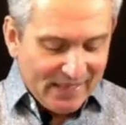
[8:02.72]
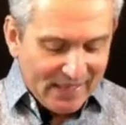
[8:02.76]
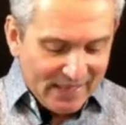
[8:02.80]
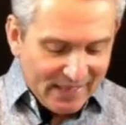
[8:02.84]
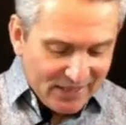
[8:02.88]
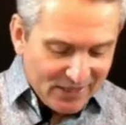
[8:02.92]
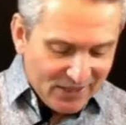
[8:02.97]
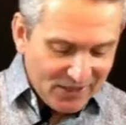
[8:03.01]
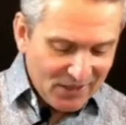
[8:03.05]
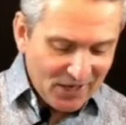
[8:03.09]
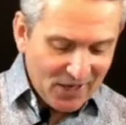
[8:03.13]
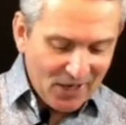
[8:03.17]

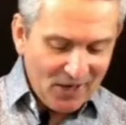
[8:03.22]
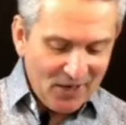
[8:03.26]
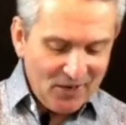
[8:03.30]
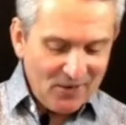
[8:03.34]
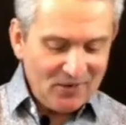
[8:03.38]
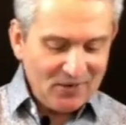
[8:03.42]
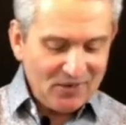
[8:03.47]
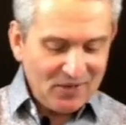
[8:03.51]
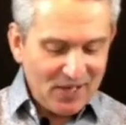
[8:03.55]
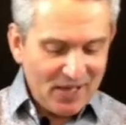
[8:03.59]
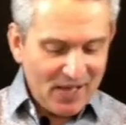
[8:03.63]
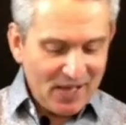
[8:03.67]
You
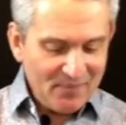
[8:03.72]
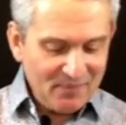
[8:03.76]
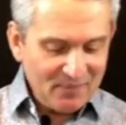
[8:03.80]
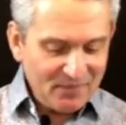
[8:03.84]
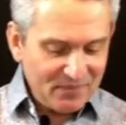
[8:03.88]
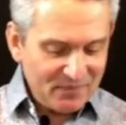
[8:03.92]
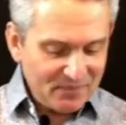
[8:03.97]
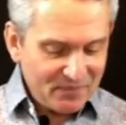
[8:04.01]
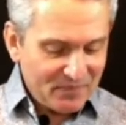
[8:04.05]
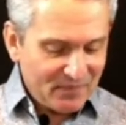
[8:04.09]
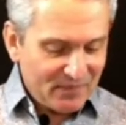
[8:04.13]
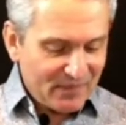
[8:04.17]

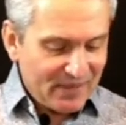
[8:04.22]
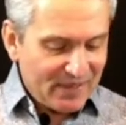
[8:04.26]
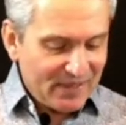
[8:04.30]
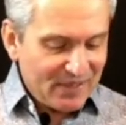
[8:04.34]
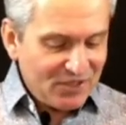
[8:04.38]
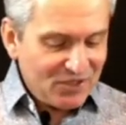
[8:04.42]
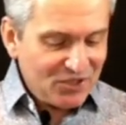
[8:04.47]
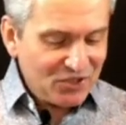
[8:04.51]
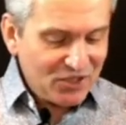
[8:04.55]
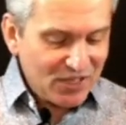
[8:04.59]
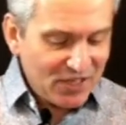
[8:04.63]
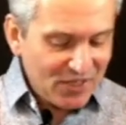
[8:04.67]
know,
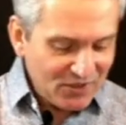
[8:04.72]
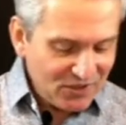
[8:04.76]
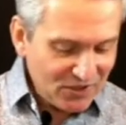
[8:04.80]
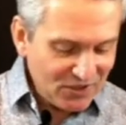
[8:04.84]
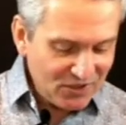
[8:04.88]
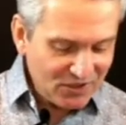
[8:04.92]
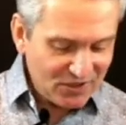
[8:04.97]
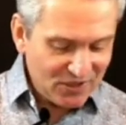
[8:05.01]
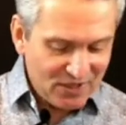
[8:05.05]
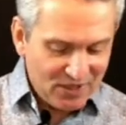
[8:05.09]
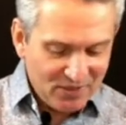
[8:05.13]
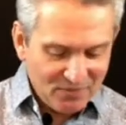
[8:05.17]

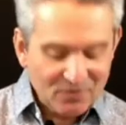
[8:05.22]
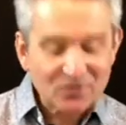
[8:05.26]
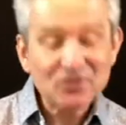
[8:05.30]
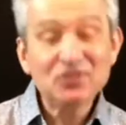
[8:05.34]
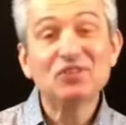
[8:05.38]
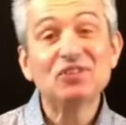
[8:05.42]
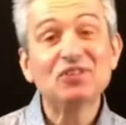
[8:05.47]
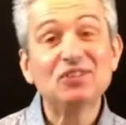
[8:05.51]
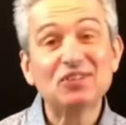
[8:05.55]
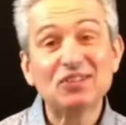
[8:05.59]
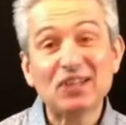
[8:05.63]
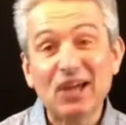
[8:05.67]
Jesus
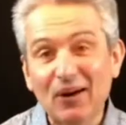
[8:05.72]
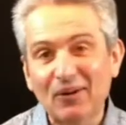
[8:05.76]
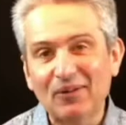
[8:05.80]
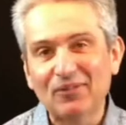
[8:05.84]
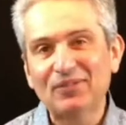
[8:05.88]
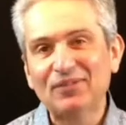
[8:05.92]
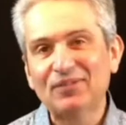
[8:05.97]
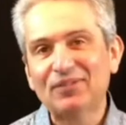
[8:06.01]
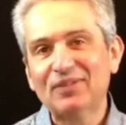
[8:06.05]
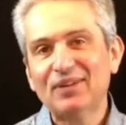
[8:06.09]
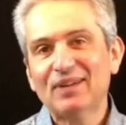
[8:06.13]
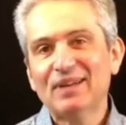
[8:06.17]

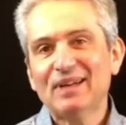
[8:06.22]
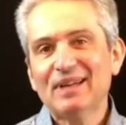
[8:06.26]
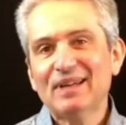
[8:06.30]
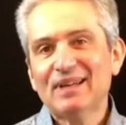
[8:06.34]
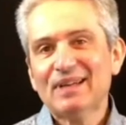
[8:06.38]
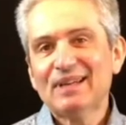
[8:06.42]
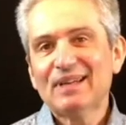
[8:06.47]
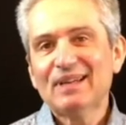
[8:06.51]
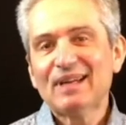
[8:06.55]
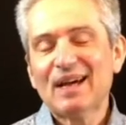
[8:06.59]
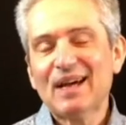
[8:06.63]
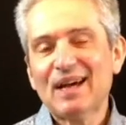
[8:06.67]
himself.
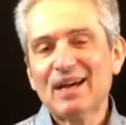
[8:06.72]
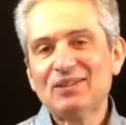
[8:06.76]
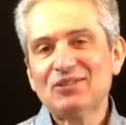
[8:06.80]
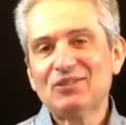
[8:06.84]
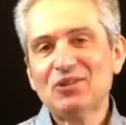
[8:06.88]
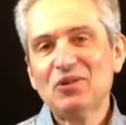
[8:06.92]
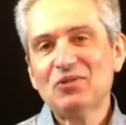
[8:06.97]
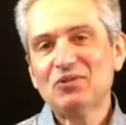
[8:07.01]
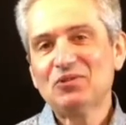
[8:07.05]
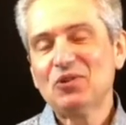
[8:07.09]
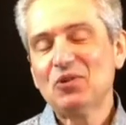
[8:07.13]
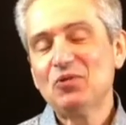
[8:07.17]

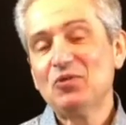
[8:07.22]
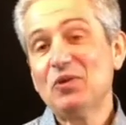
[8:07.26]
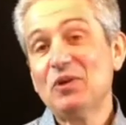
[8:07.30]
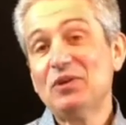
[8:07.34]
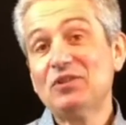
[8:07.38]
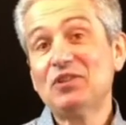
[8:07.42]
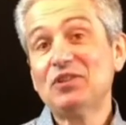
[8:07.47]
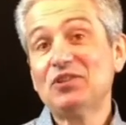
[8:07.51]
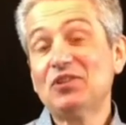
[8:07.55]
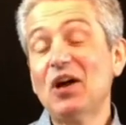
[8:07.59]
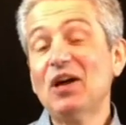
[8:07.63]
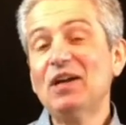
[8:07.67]
So there's
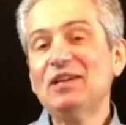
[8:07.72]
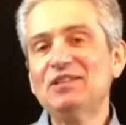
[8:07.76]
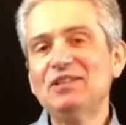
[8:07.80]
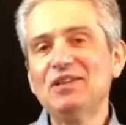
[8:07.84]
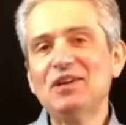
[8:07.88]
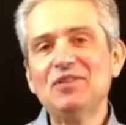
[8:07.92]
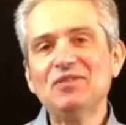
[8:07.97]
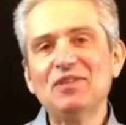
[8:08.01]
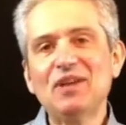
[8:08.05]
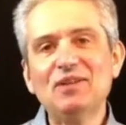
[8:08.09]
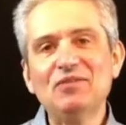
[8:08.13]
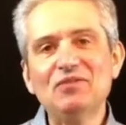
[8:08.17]
this
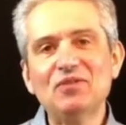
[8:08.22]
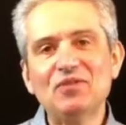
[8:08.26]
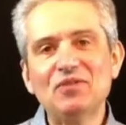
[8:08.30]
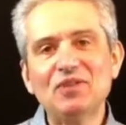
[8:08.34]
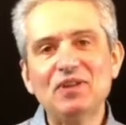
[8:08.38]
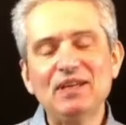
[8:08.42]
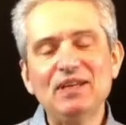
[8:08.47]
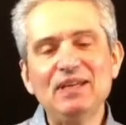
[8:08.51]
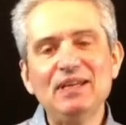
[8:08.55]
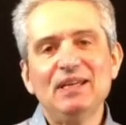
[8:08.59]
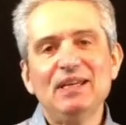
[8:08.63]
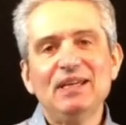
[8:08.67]
idea then that
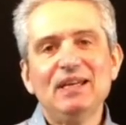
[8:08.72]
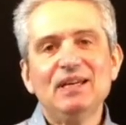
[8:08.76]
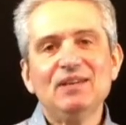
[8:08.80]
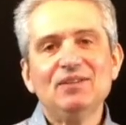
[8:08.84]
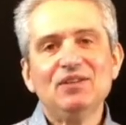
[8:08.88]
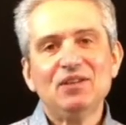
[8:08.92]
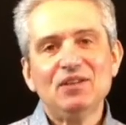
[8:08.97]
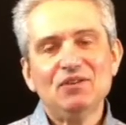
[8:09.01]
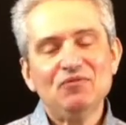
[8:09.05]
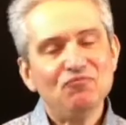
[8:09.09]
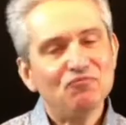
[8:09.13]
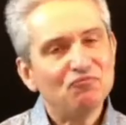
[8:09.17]

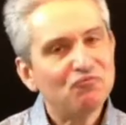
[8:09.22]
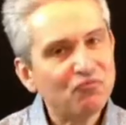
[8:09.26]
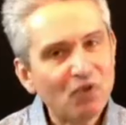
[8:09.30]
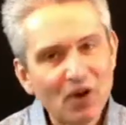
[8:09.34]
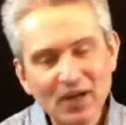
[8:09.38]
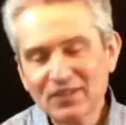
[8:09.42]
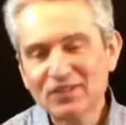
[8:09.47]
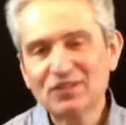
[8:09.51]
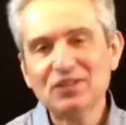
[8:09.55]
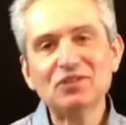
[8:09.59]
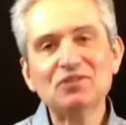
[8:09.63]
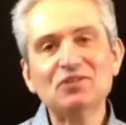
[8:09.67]
the
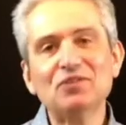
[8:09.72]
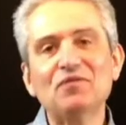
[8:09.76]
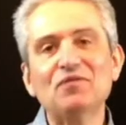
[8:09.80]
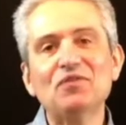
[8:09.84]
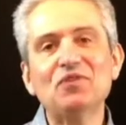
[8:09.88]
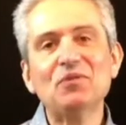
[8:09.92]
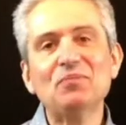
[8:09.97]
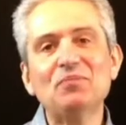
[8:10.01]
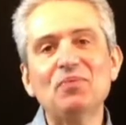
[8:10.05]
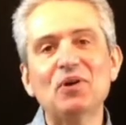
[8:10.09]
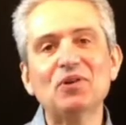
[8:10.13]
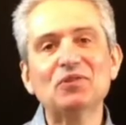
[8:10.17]
writings of the
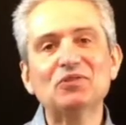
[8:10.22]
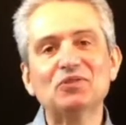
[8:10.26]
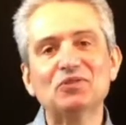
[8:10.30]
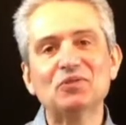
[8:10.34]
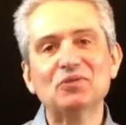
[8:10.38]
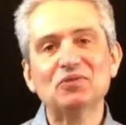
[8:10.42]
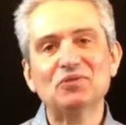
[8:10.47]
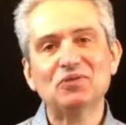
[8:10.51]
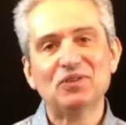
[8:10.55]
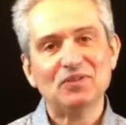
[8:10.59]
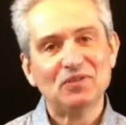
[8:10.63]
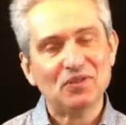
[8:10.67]

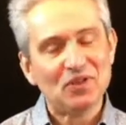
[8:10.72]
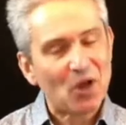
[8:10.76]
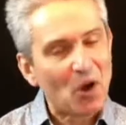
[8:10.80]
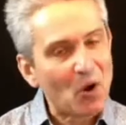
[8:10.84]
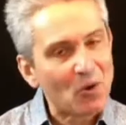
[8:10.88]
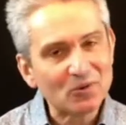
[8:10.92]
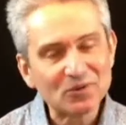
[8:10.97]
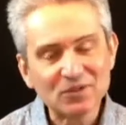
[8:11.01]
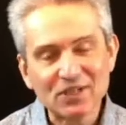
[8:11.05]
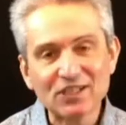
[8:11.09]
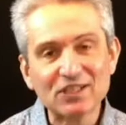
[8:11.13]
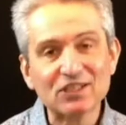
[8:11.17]
apostles and the
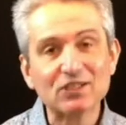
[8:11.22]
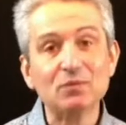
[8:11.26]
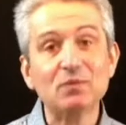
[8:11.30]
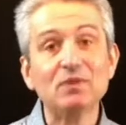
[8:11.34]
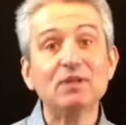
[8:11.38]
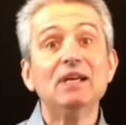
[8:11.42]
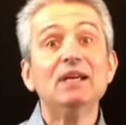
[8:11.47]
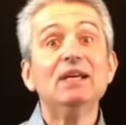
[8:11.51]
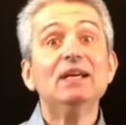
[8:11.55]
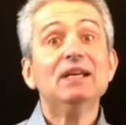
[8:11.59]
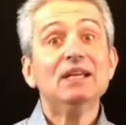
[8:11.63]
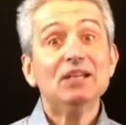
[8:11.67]
Old
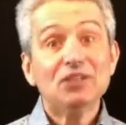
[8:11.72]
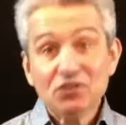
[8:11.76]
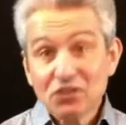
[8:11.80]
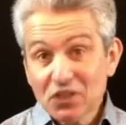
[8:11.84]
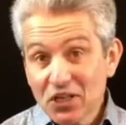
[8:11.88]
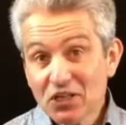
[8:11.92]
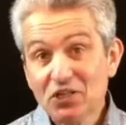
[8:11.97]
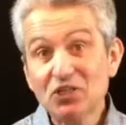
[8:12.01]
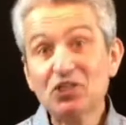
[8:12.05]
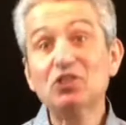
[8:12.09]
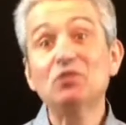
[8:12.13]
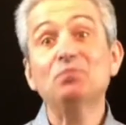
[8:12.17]
Testament is
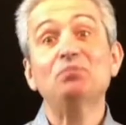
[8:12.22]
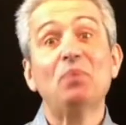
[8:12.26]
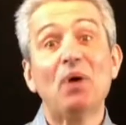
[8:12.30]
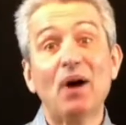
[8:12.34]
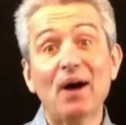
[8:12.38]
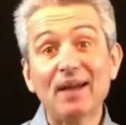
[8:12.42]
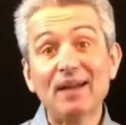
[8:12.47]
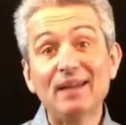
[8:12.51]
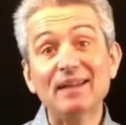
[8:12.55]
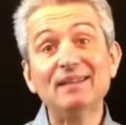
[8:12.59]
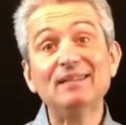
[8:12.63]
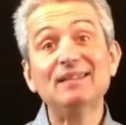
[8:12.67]

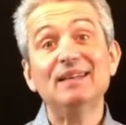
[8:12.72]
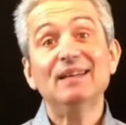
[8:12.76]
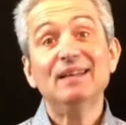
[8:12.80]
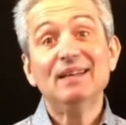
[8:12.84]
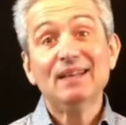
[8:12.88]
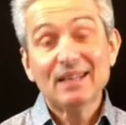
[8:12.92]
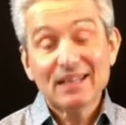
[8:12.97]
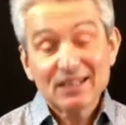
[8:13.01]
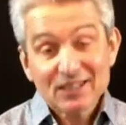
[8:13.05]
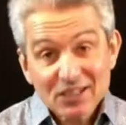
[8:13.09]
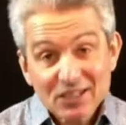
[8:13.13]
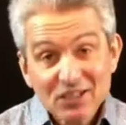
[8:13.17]
inspired
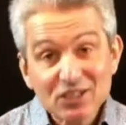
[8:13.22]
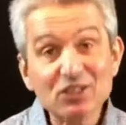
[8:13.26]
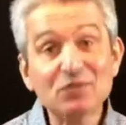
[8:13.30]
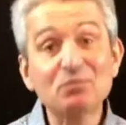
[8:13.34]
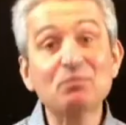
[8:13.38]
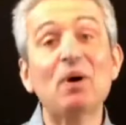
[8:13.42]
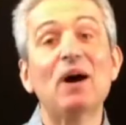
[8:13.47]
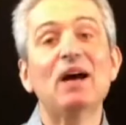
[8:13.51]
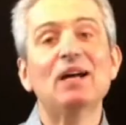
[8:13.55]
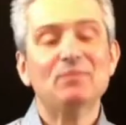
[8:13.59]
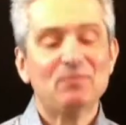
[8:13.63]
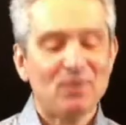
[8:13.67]

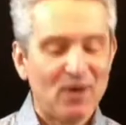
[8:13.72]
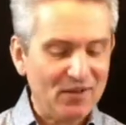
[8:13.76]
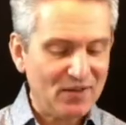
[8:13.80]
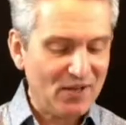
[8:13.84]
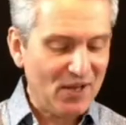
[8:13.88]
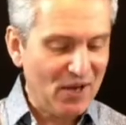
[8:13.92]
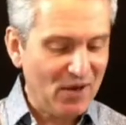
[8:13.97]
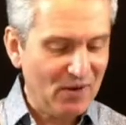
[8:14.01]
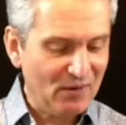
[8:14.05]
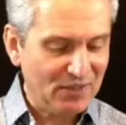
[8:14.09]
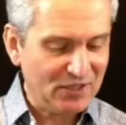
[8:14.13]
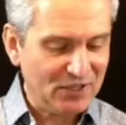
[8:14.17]
by the
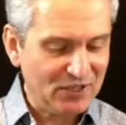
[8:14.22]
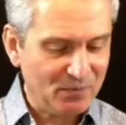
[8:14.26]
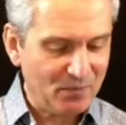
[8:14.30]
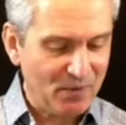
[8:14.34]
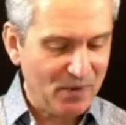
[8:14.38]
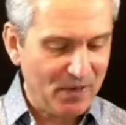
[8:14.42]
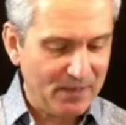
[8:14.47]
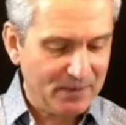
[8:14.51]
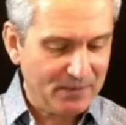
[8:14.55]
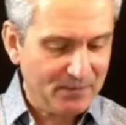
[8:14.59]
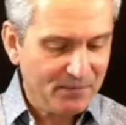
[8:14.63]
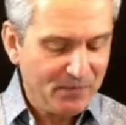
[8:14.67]
Holy
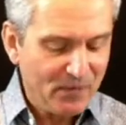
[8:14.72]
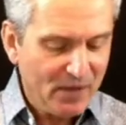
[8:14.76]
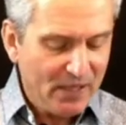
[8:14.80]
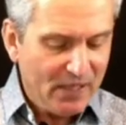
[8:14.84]
Spirit.